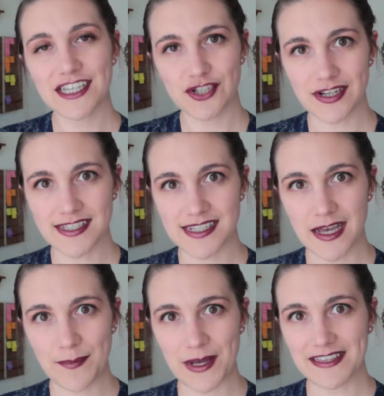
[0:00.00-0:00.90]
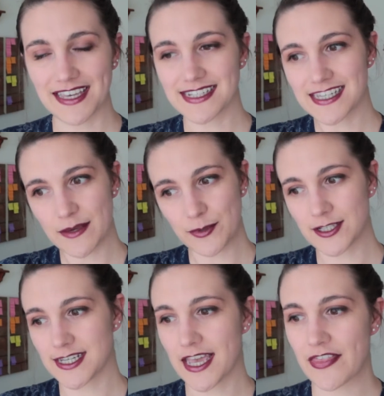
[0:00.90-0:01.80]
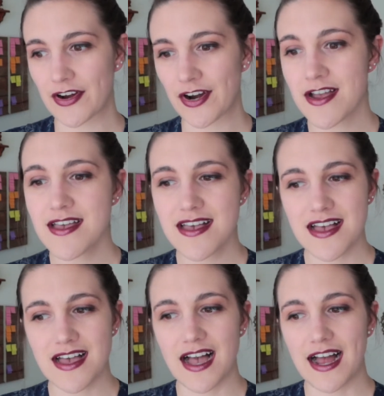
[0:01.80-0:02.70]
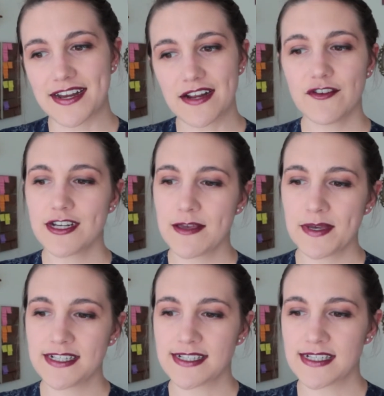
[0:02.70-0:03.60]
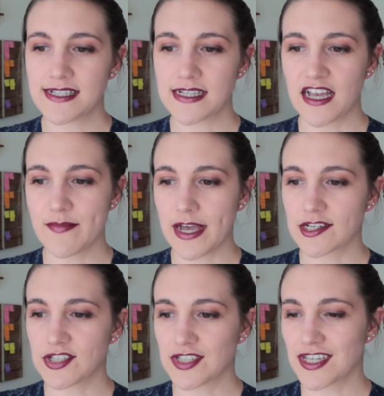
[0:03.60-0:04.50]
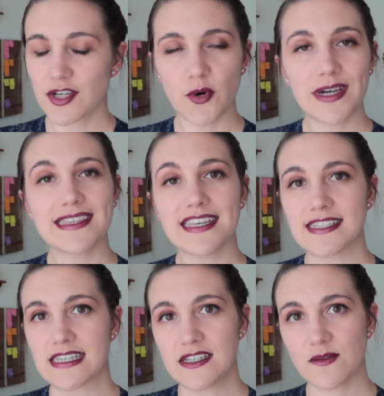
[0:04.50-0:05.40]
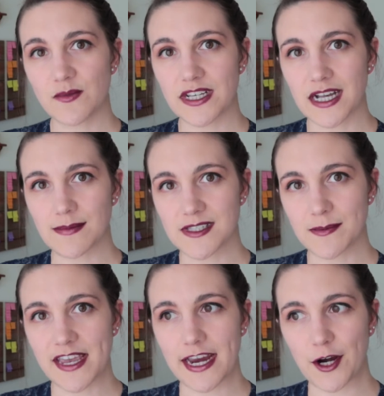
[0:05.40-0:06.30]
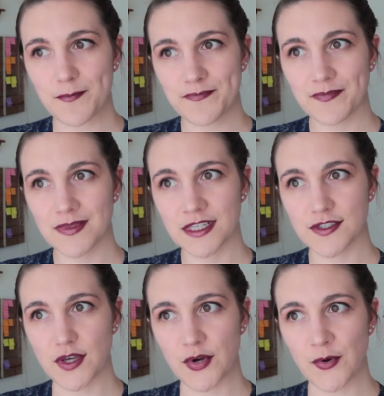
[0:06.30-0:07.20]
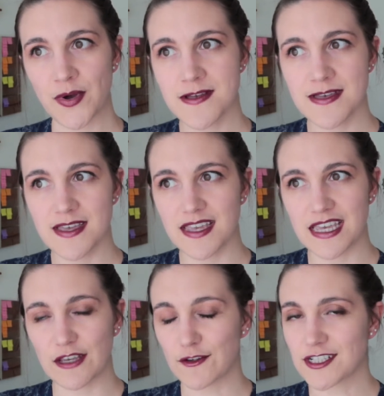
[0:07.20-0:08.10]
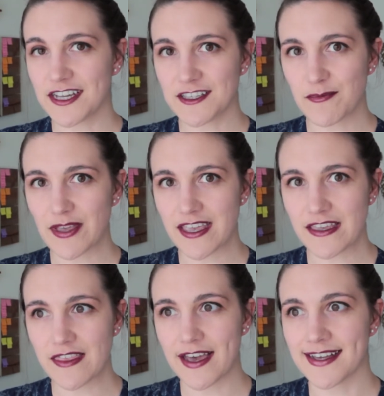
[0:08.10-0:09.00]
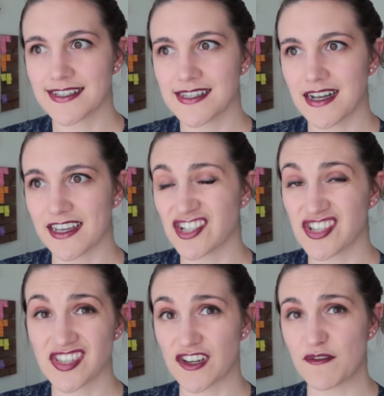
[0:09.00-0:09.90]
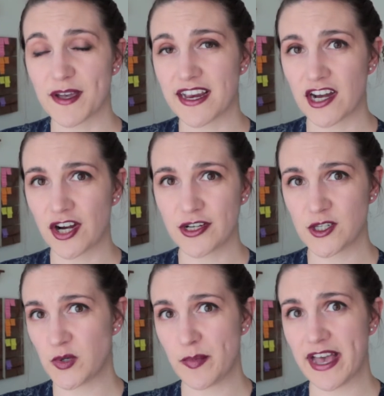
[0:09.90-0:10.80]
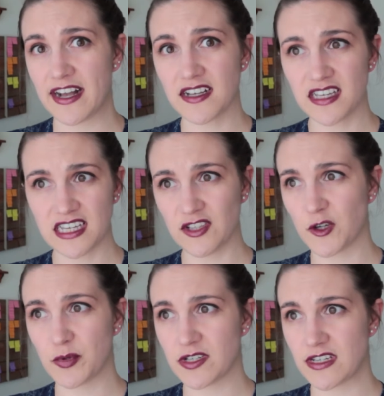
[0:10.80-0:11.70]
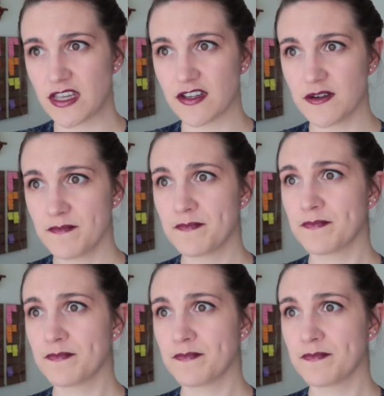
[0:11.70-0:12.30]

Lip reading: to get dressed up, I like to get put together. On an everyday basis, I'm actually quite lazy when it comes to my hair. So if you're telling me that I can just stuff my hair into a bag and look put together,